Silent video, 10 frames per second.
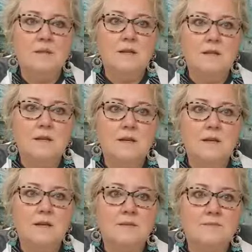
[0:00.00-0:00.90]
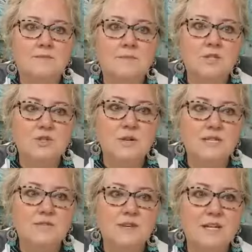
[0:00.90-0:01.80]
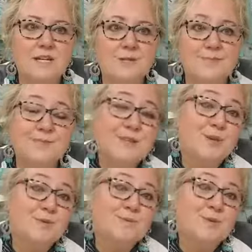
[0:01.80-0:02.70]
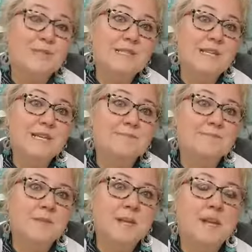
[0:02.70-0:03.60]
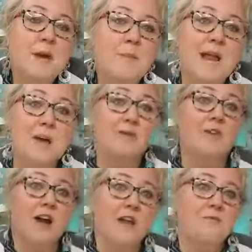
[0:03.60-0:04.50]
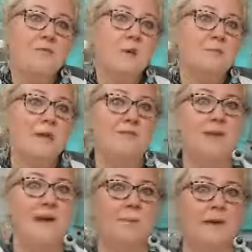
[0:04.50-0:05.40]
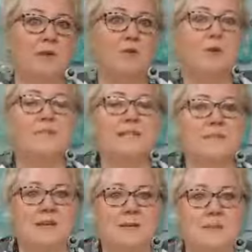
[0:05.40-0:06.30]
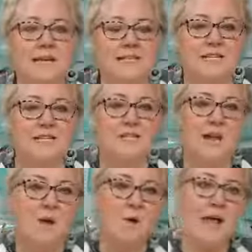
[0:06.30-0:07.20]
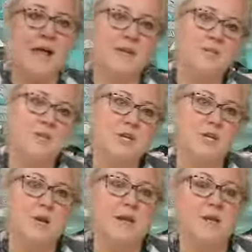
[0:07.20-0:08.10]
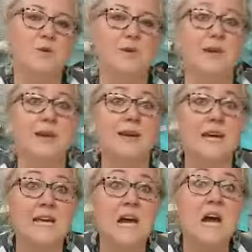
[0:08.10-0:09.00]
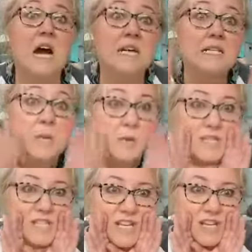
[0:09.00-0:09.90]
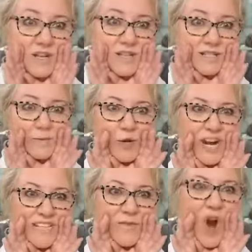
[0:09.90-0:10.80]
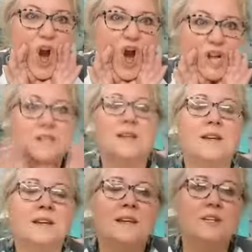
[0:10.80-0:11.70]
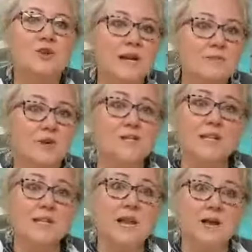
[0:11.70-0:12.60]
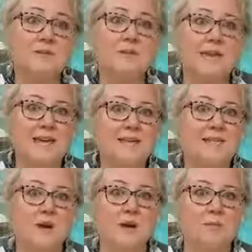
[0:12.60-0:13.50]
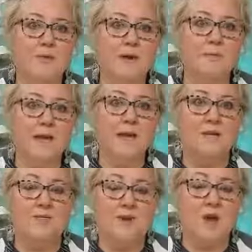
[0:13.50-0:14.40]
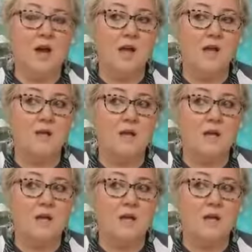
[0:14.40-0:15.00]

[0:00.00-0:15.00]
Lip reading: the distressed finish. So we'll see. But happy Friday. If you want my VIP group, send me a message and I will add you, and you can get a super steal on some transfers. And then I have some kits already pre-made. If you're not